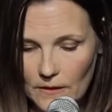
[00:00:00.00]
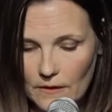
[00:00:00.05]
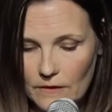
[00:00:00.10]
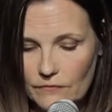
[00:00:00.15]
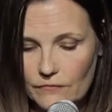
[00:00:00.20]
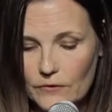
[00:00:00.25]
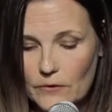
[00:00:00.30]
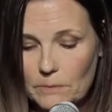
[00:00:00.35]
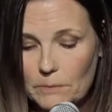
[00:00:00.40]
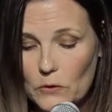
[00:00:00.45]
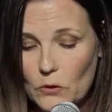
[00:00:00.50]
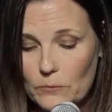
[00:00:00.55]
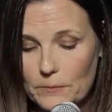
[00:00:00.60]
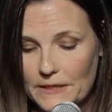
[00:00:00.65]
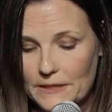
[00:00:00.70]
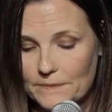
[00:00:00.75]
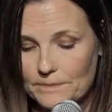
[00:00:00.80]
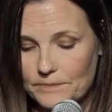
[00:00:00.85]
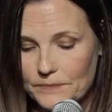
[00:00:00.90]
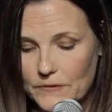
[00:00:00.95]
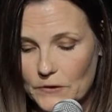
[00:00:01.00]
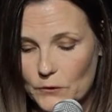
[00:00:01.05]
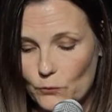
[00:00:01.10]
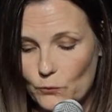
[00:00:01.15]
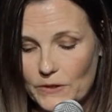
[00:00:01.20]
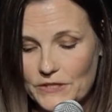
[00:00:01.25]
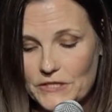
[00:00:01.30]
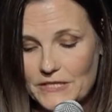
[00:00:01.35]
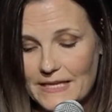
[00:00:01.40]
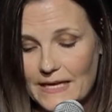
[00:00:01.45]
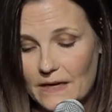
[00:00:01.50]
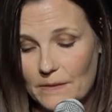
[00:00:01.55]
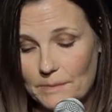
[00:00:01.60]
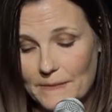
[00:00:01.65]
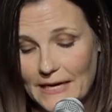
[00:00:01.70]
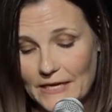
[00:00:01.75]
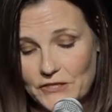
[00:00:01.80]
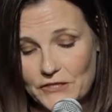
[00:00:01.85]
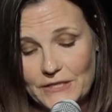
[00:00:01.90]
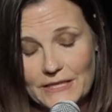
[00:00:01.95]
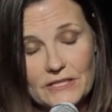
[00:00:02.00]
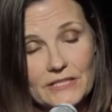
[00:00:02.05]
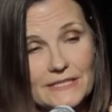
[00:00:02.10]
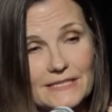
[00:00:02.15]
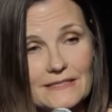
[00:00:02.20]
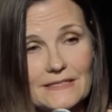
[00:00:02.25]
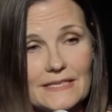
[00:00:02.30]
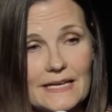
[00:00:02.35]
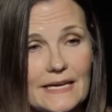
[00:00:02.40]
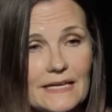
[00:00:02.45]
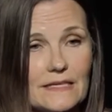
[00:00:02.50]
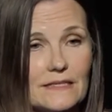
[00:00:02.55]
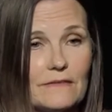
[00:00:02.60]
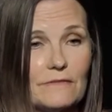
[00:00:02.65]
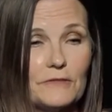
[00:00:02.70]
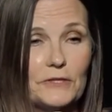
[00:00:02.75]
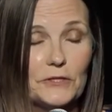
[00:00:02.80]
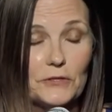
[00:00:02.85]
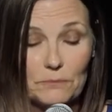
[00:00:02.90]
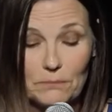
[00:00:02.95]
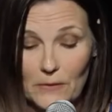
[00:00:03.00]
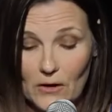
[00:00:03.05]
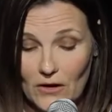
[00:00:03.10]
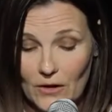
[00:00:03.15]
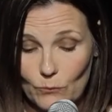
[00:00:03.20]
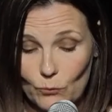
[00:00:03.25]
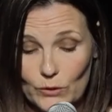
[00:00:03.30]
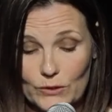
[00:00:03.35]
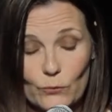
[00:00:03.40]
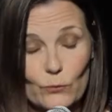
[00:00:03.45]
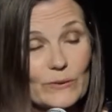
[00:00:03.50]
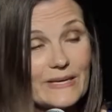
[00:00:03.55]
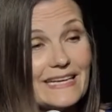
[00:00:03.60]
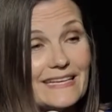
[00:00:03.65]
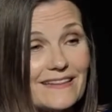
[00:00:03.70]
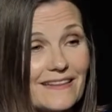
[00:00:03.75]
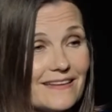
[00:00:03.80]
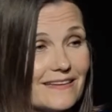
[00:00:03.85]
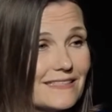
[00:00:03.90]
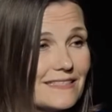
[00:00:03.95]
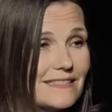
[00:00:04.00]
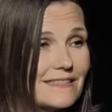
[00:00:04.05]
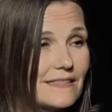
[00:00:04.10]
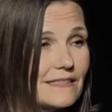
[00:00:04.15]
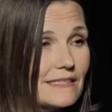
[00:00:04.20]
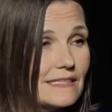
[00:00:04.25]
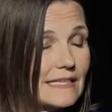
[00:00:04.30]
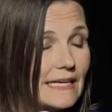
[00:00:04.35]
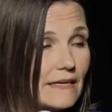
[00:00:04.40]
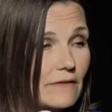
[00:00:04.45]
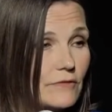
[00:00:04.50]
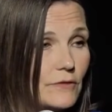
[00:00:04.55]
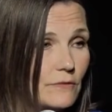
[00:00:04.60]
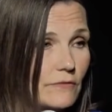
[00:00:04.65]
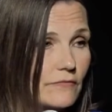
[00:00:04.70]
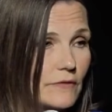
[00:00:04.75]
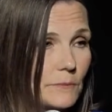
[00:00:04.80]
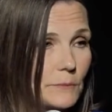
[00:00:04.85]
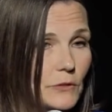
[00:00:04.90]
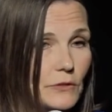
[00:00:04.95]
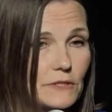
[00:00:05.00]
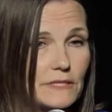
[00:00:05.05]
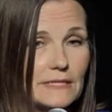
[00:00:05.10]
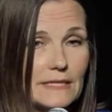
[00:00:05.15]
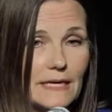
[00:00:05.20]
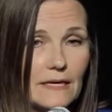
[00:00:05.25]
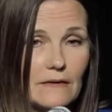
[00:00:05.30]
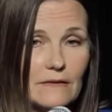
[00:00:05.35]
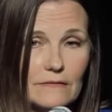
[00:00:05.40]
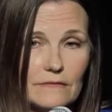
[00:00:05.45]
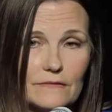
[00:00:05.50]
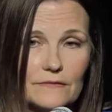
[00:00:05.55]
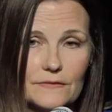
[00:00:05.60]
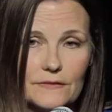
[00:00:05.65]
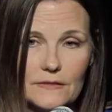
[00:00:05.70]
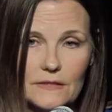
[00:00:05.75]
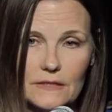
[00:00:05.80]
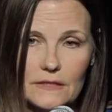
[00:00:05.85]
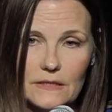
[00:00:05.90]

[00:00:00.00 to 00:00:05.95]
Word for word: For a moment, you wish that imaginary detective or your mom would read this and save you from yourself.